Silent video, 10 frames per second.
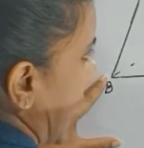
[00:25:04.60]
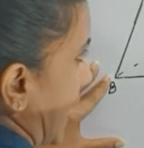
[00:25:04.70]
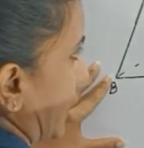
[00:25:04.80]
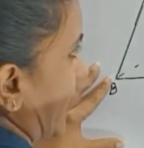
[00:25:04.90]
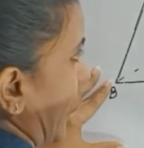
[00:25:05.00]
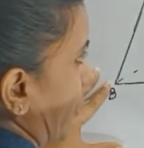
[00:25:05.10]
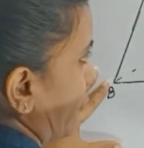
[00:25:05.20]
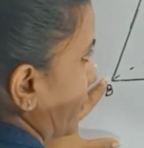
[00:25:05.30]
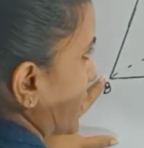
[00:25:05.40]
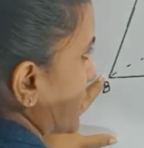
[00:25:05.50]
and F
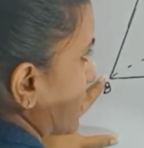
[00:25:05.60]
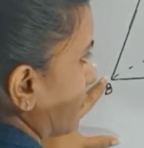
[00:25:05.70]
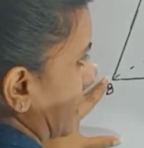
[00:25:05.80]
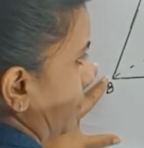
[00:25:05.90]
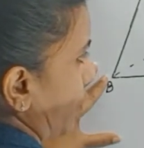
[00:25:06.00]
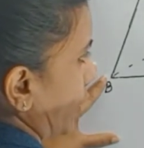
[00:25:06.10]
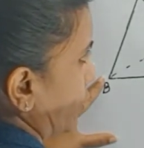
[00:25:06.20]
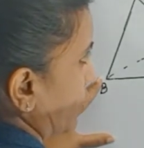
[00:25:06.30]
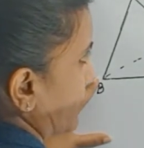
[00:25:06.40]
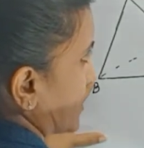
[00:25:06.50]
is the midpoint
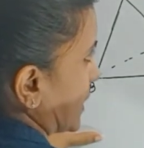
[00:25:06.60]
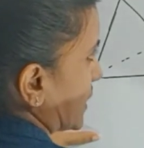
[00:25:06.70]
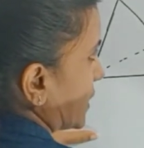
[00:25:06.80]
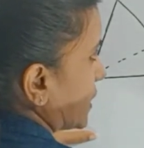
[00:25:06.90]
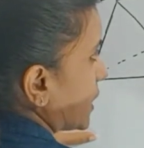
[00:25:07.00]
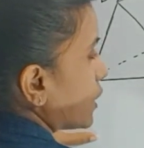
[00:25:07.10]
of CD.